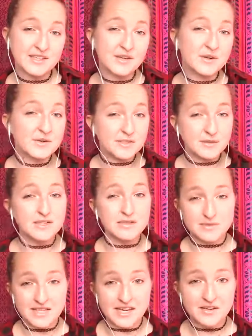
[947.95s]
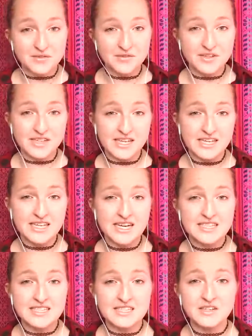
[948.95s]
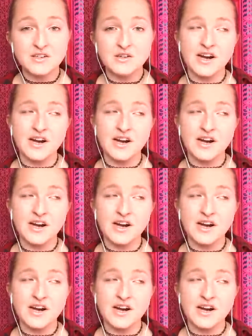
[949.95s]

I know sometimes I can feel like that still,